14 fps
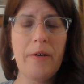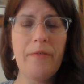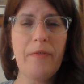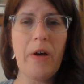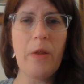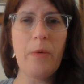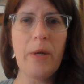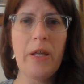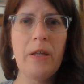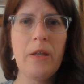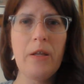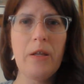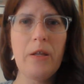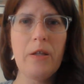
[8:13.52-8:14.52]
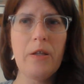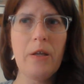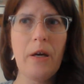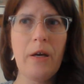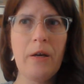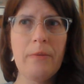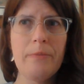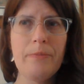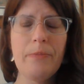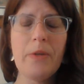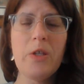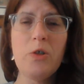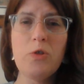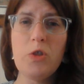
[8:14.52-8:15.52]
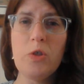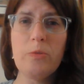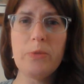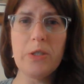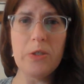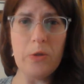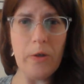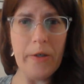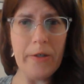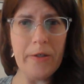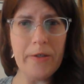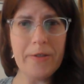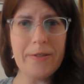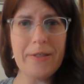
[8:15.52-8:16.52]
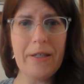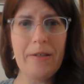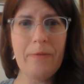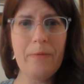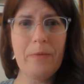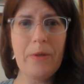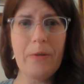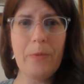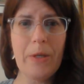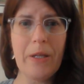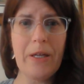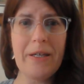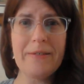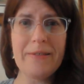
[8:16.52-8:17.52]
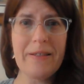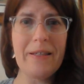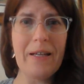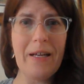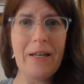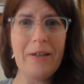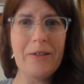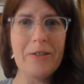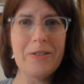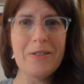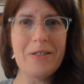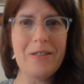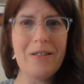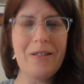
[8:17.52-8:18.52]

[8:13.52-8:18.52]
following YouTube tutorials and realizing that I could